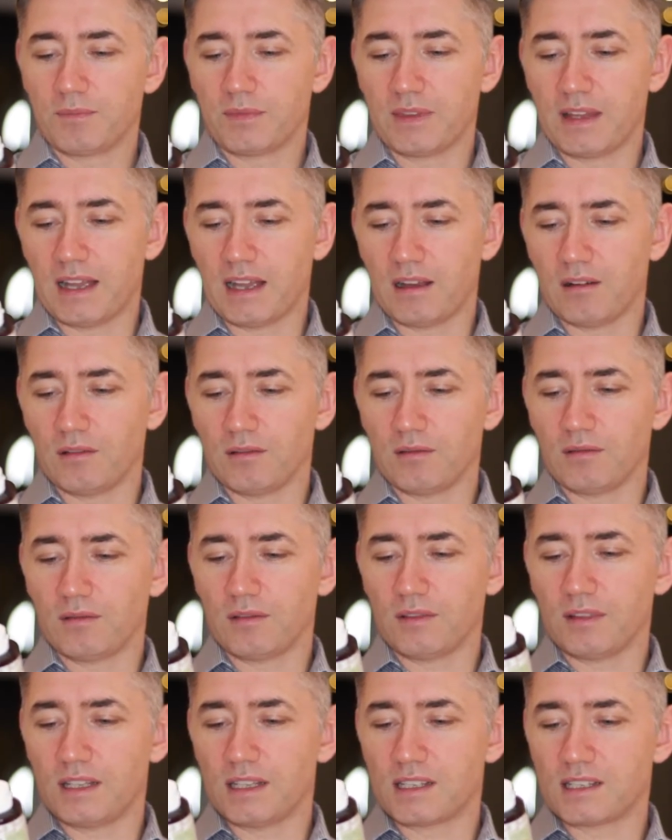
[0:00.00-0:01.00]
Now,
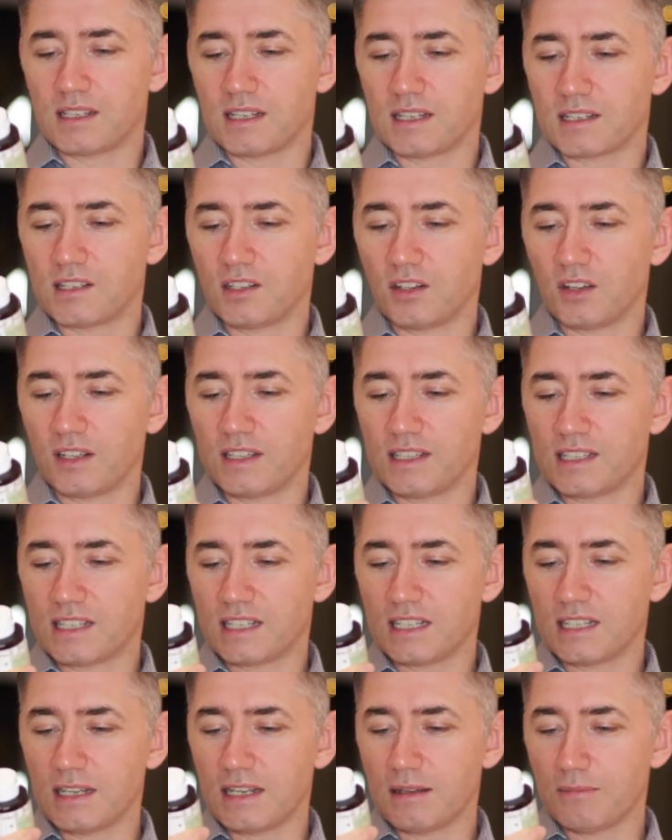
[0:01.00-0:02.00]
this is
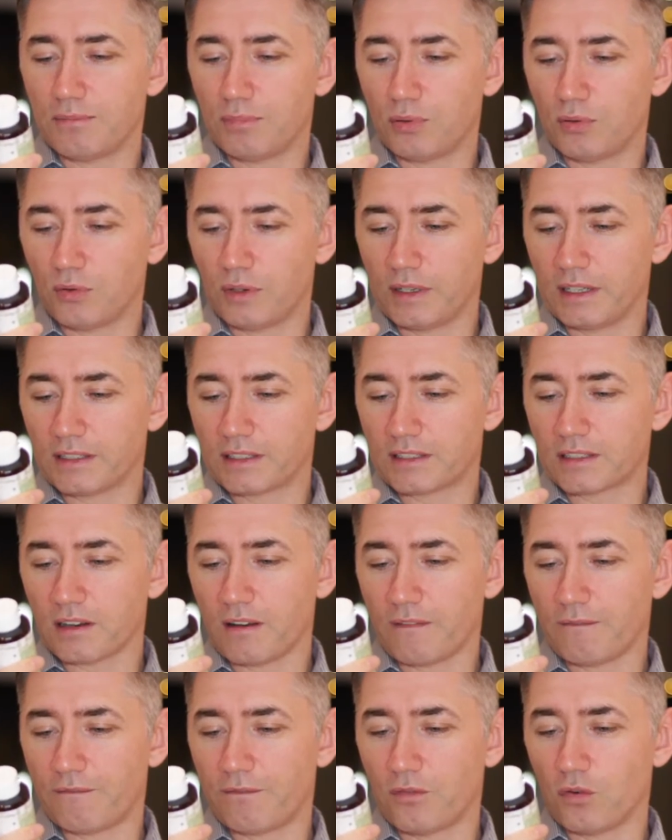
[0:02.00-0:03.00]
90.4%,
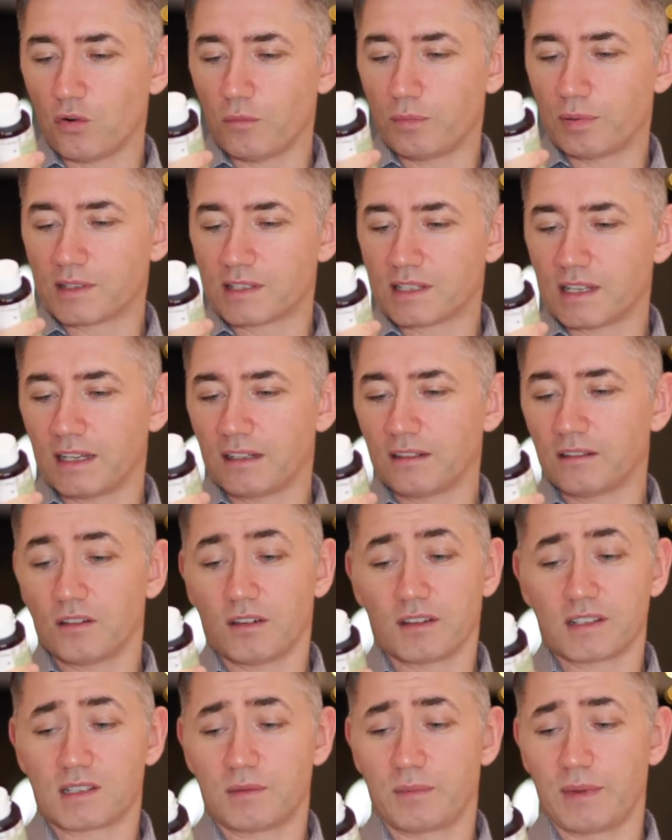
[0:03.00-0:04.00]

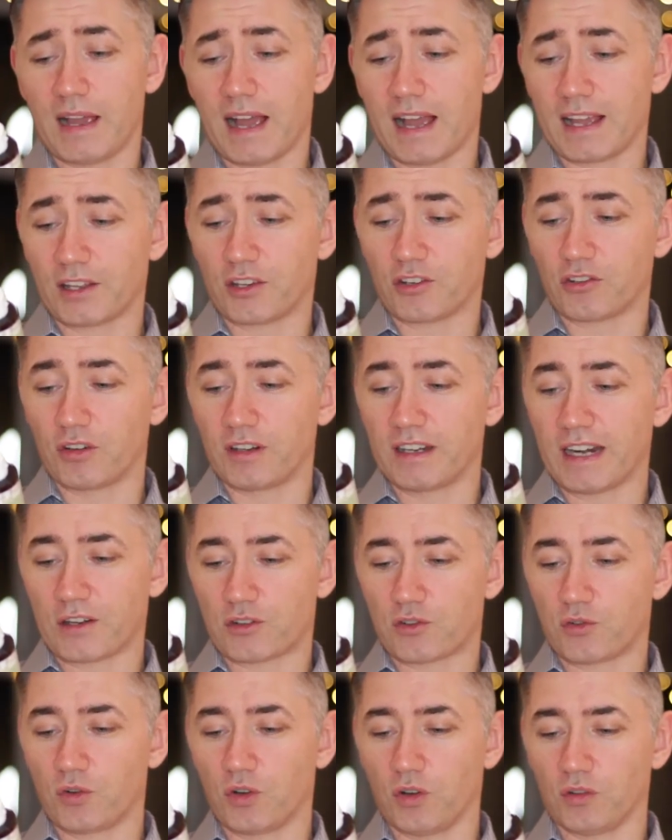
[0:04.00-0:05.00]
nice to be accurate,
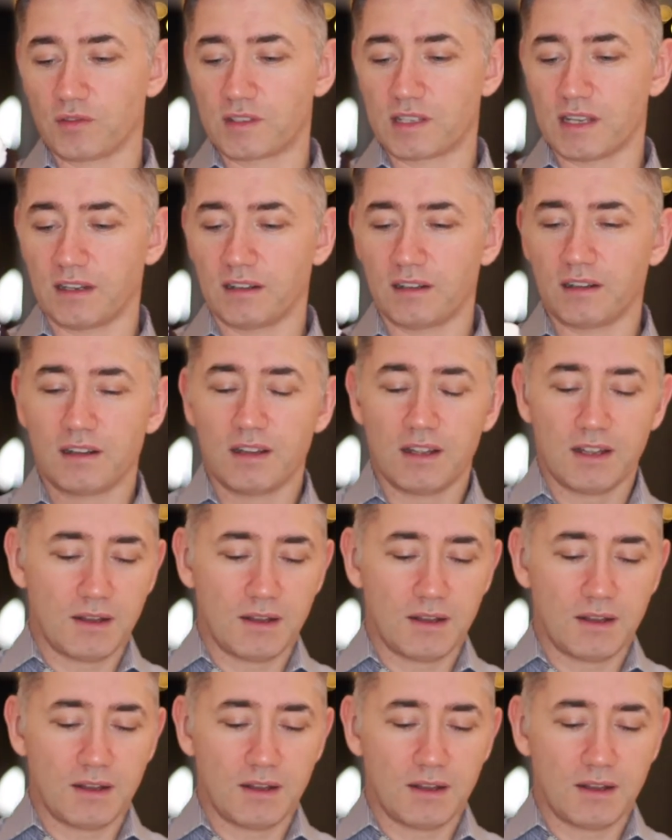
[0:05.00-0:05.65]
natural content.